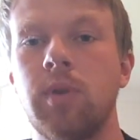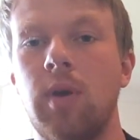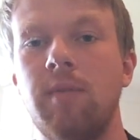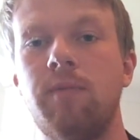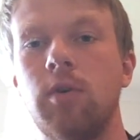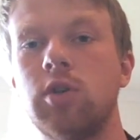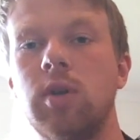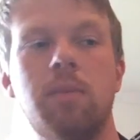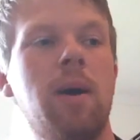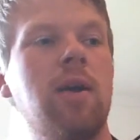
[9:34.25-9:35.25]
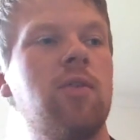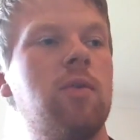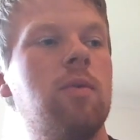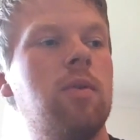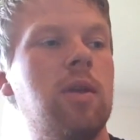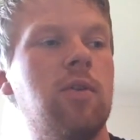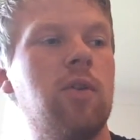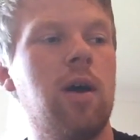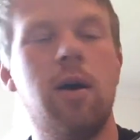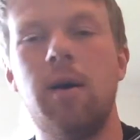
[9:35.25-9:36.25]
You have 4 tuning pegs.
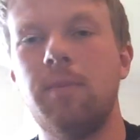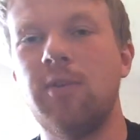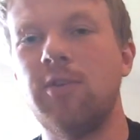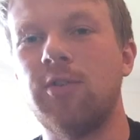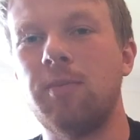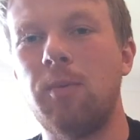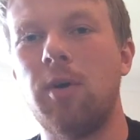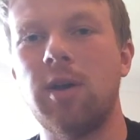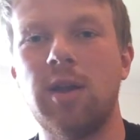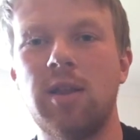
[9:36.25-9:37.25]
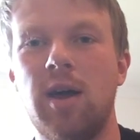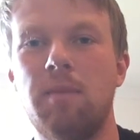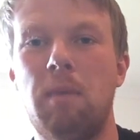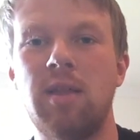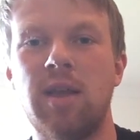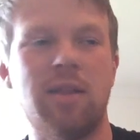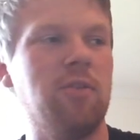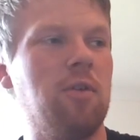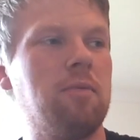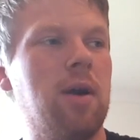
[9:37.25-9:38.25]
These, this is just my working guitar. I take
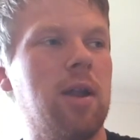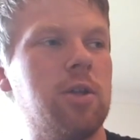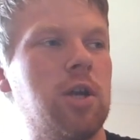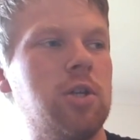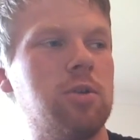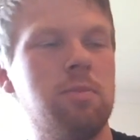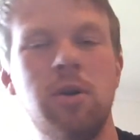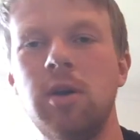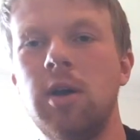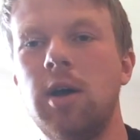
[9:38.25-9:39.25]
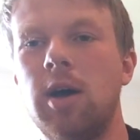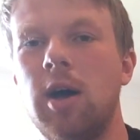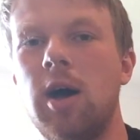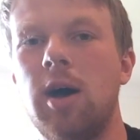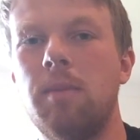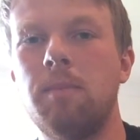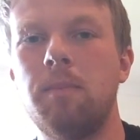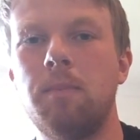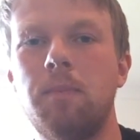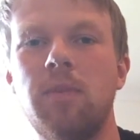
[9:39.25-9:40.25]
these off and I change them.
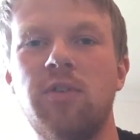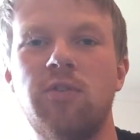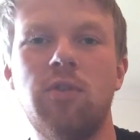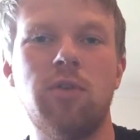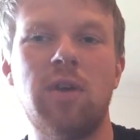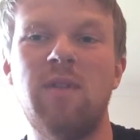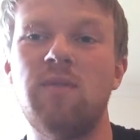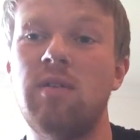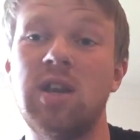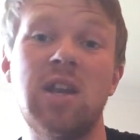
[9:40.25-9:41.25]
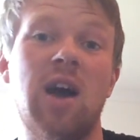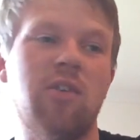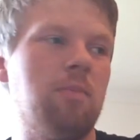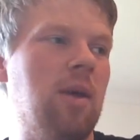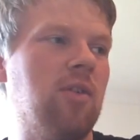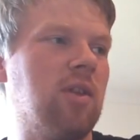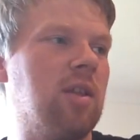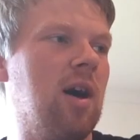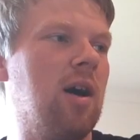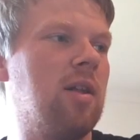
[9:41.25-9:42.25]
This is not a very nice bass
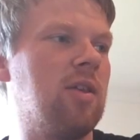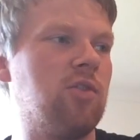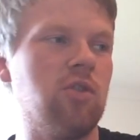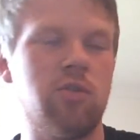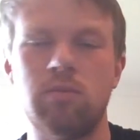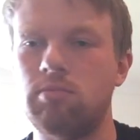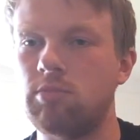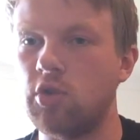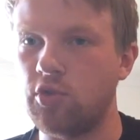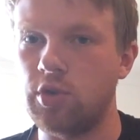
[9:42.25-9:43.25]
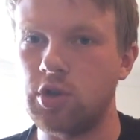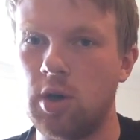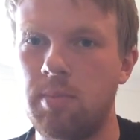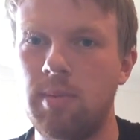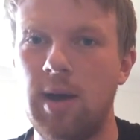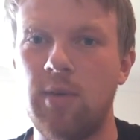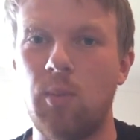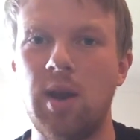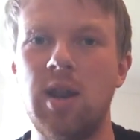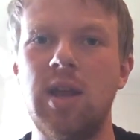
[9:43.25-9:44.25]
guitar. This just does the job
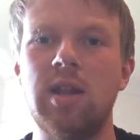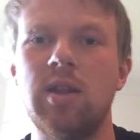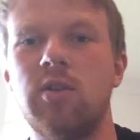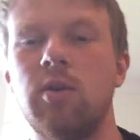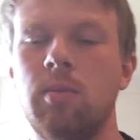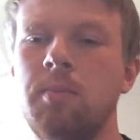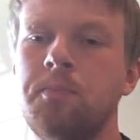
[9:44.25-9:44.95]
when I need it to.